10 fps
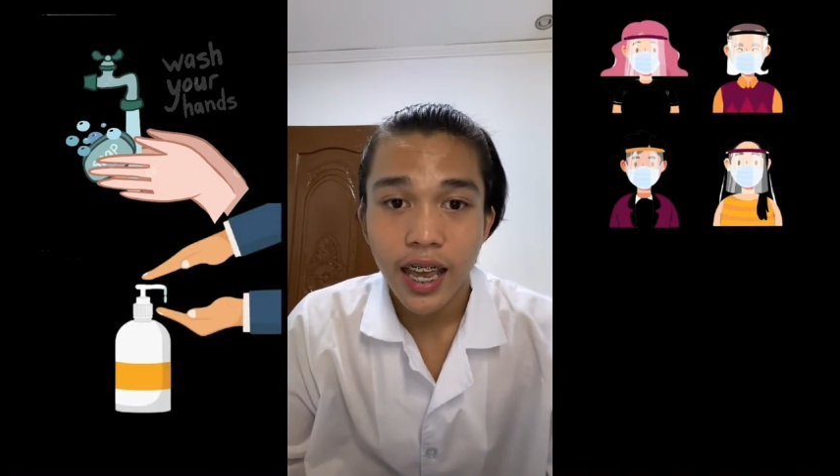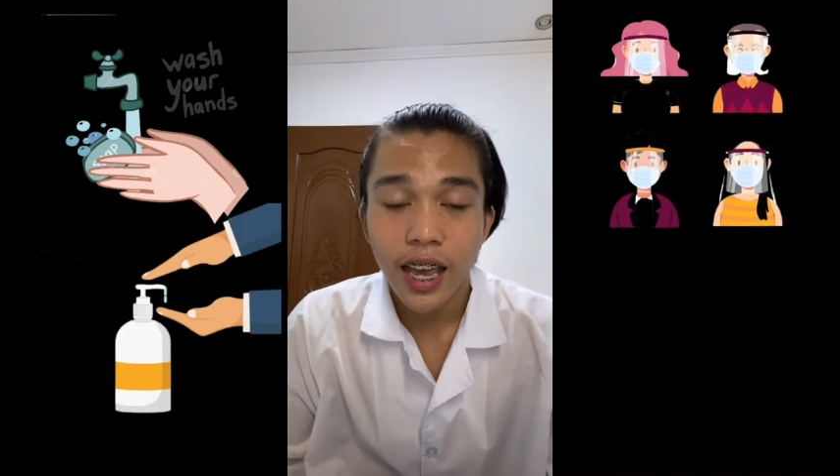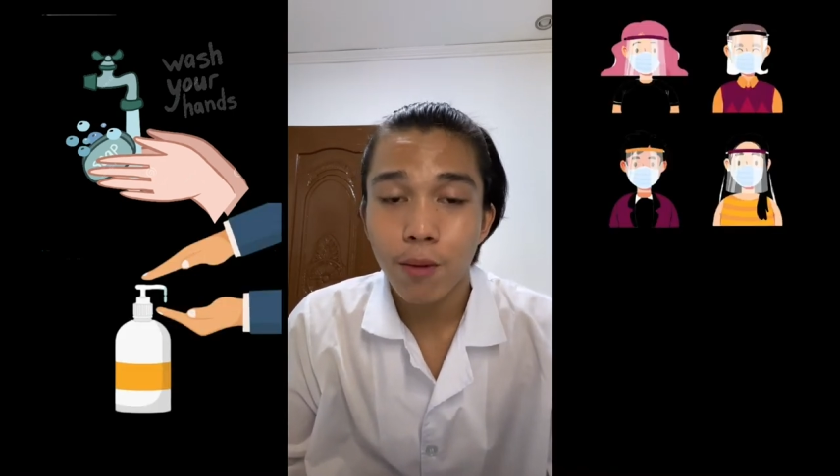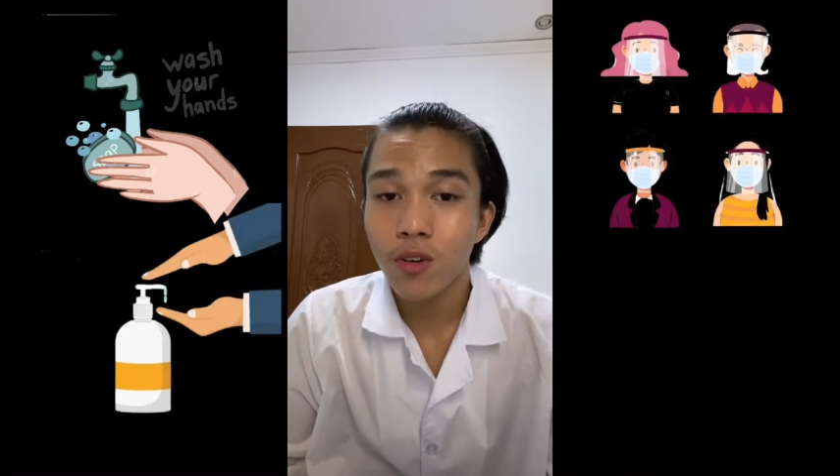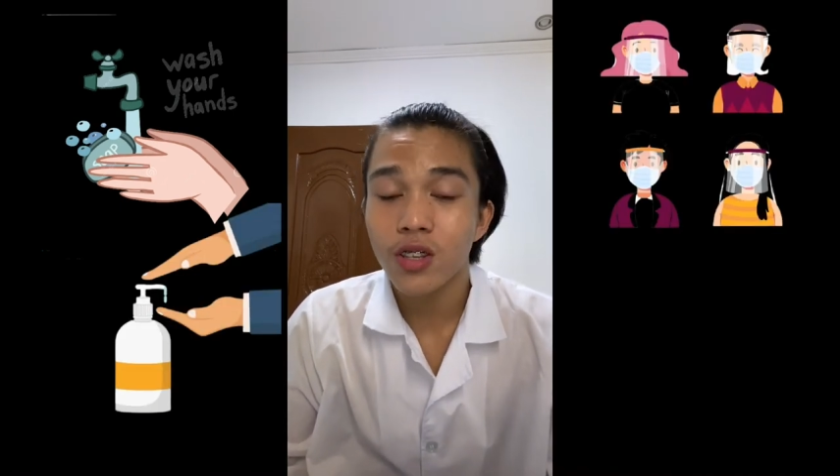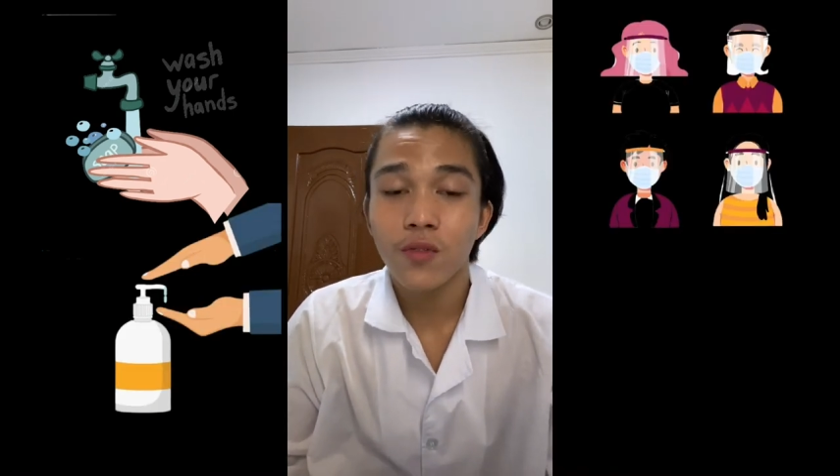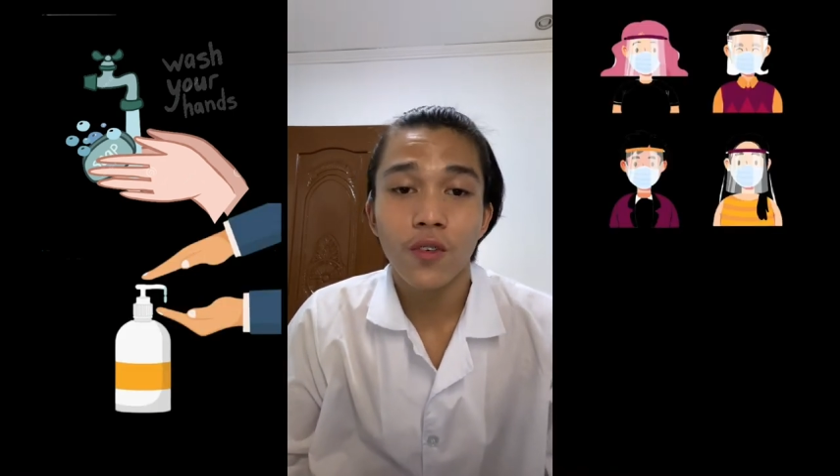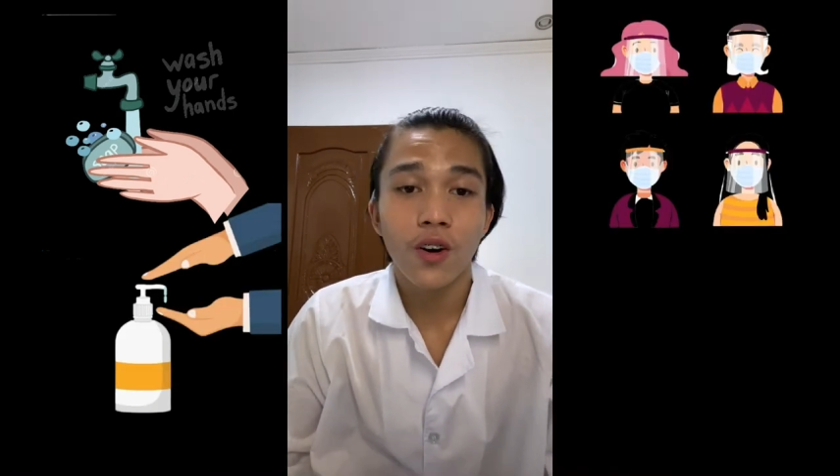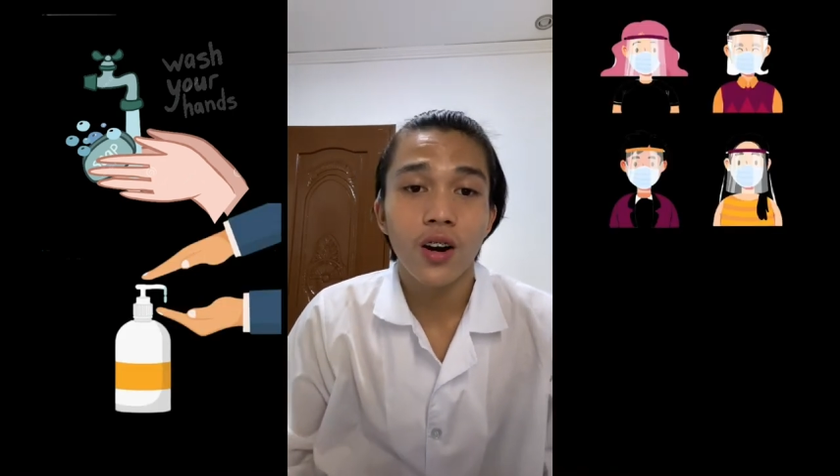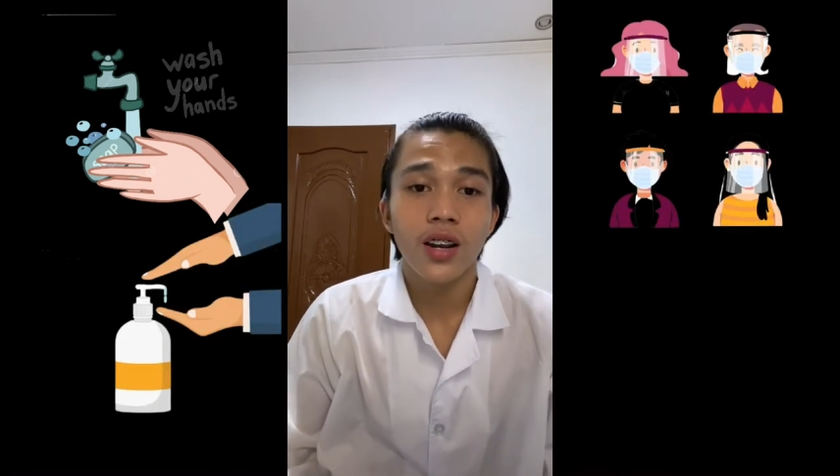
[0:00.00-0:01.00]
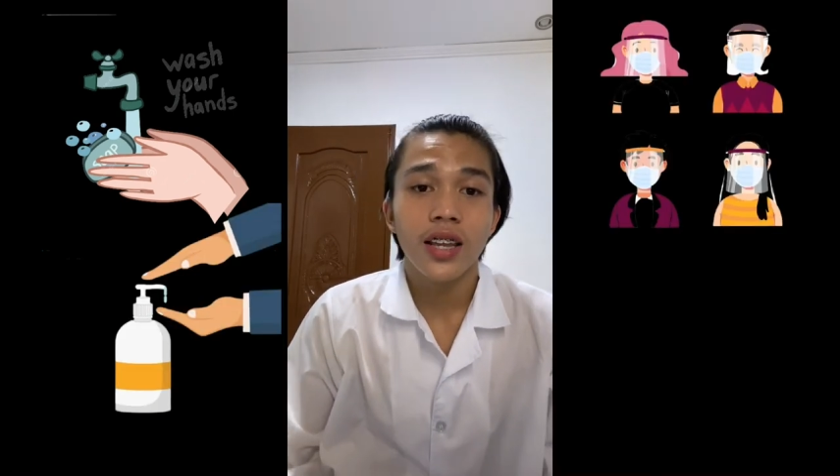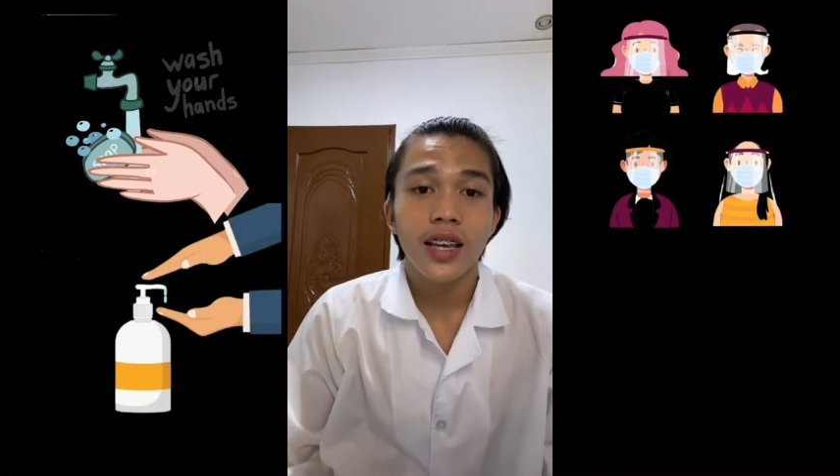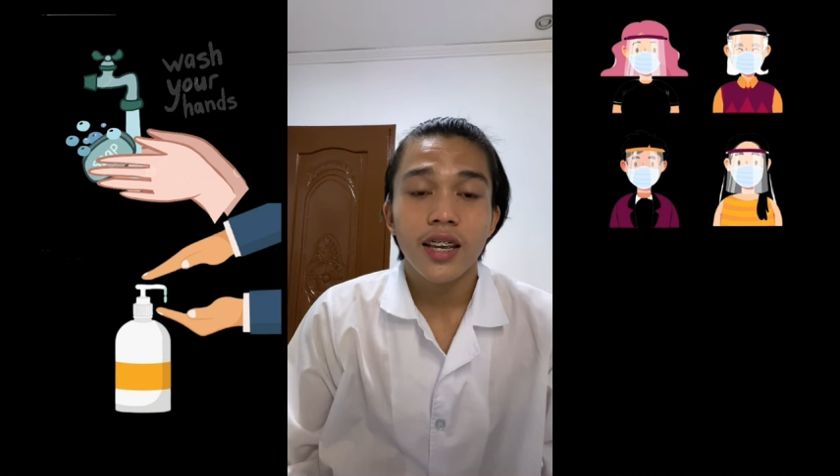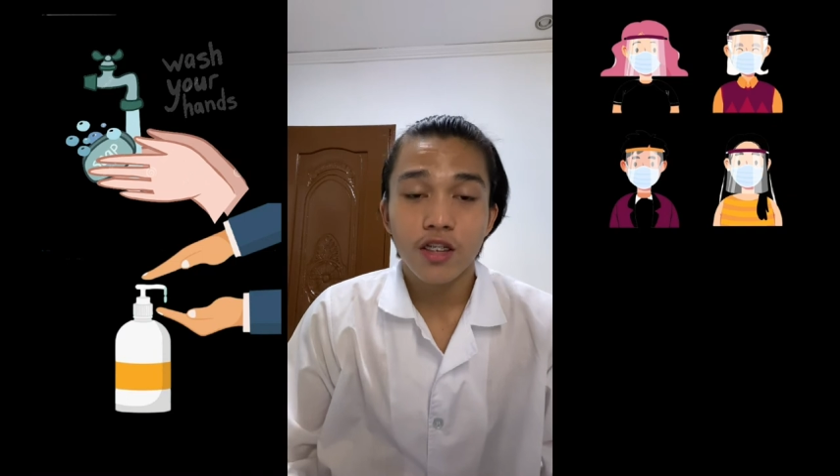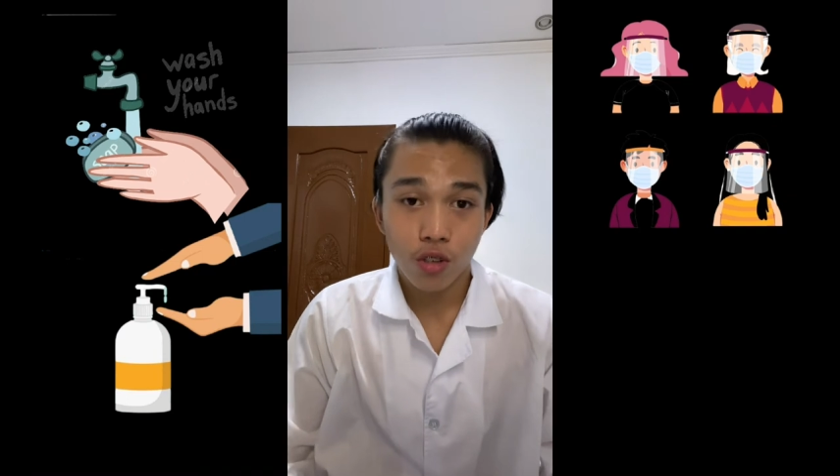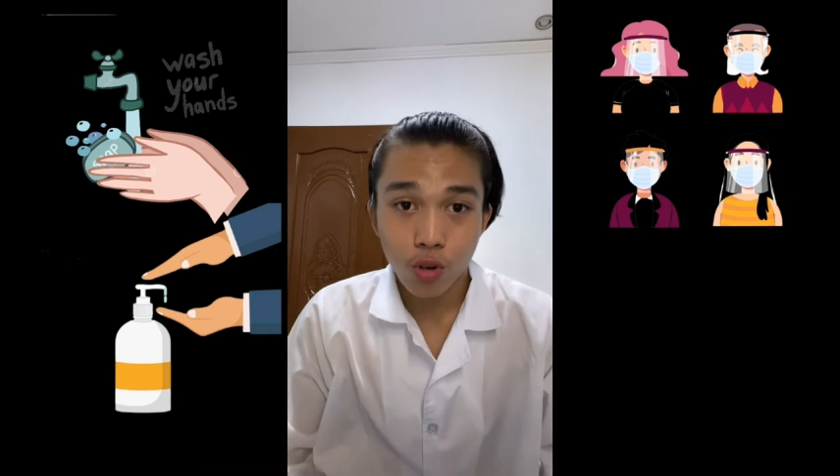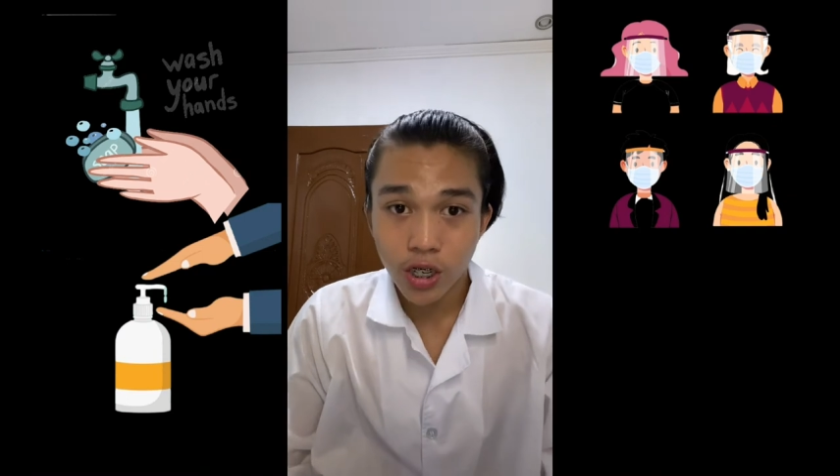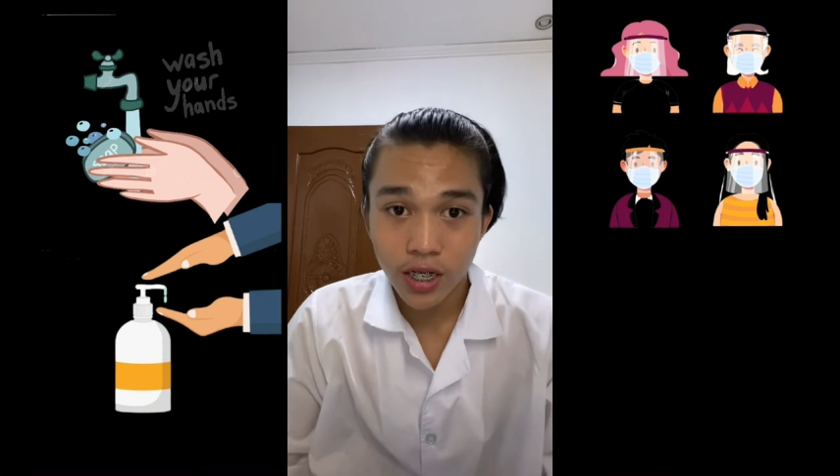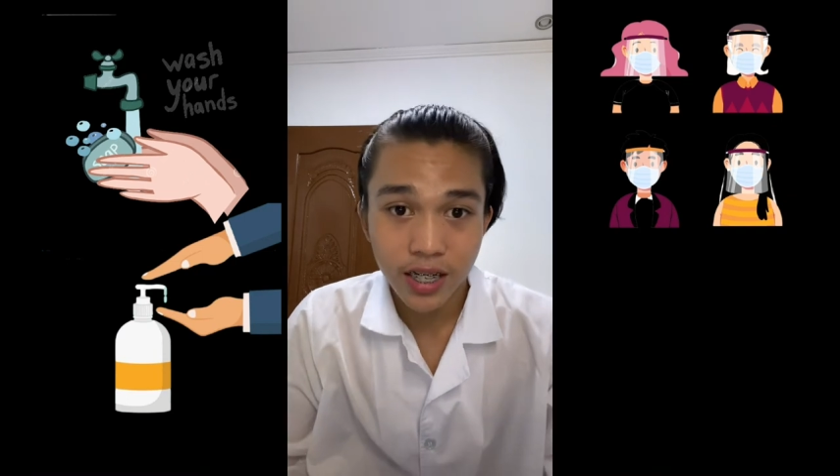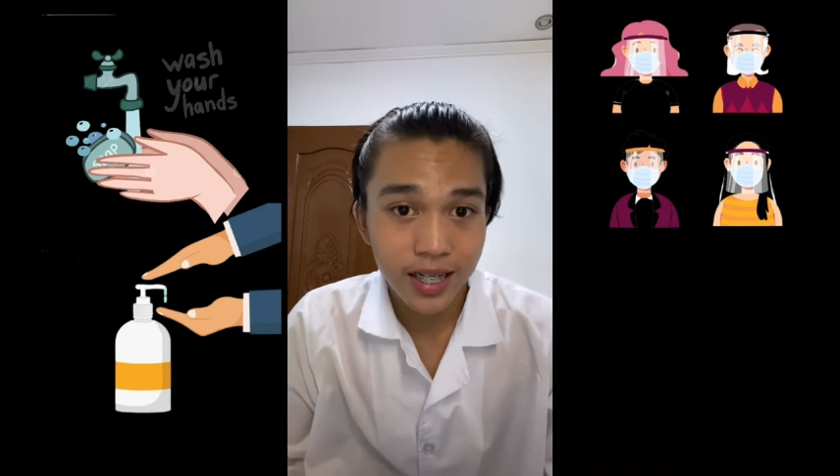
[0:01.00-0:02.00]
and most of all is
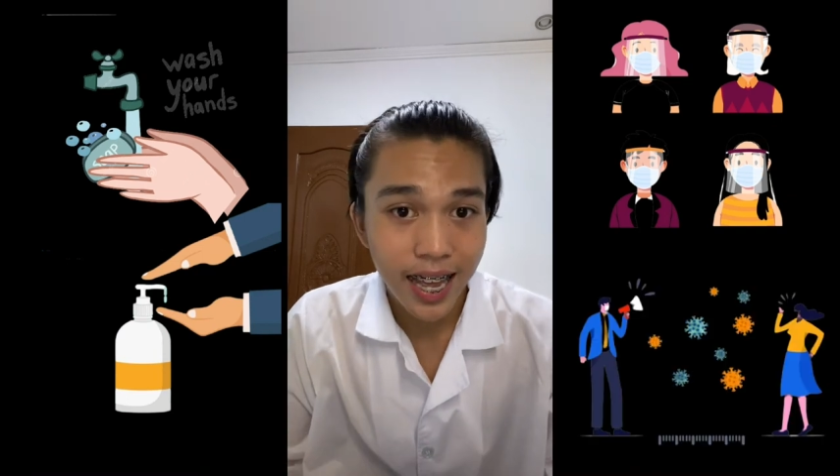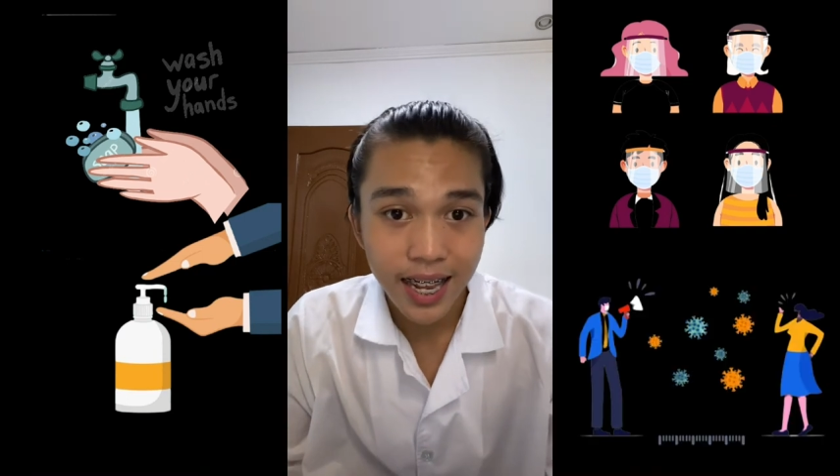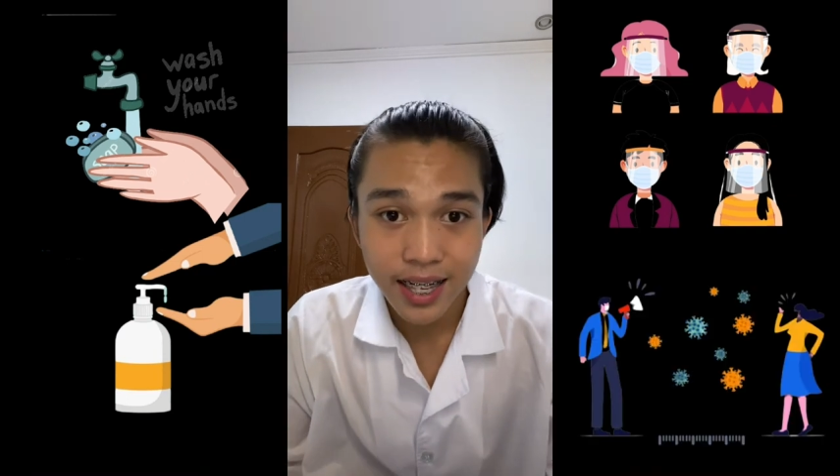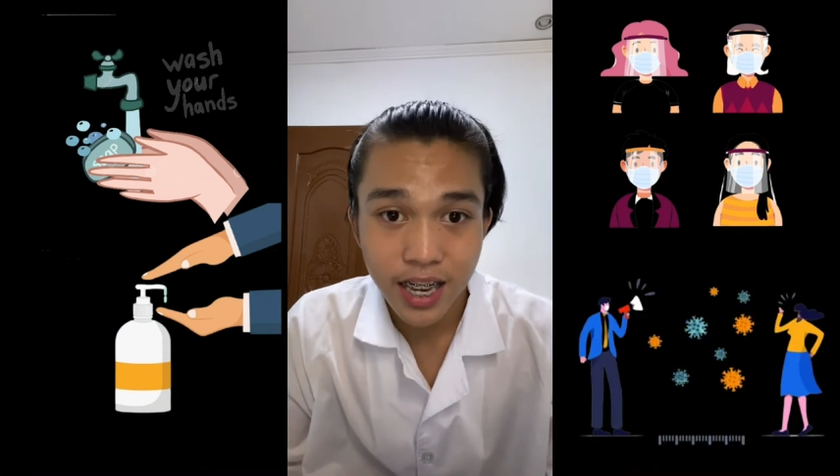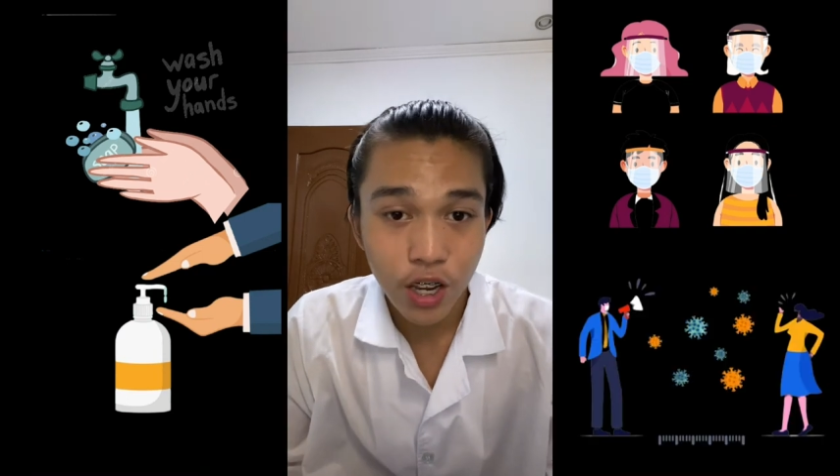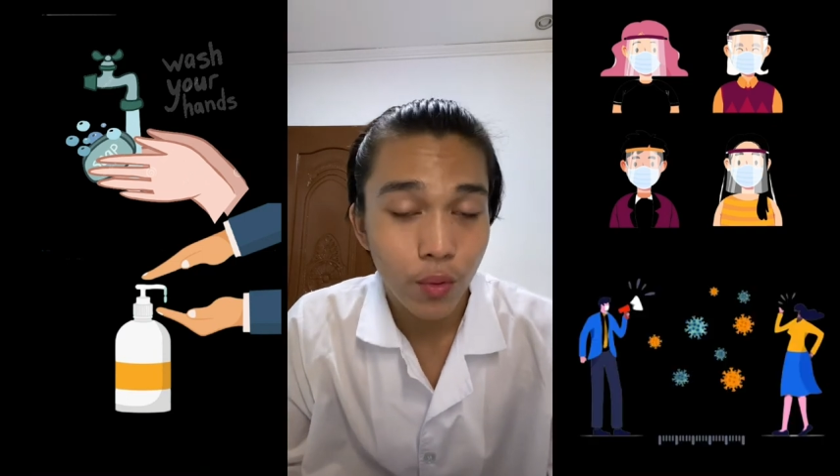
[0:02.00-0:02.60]
social distancing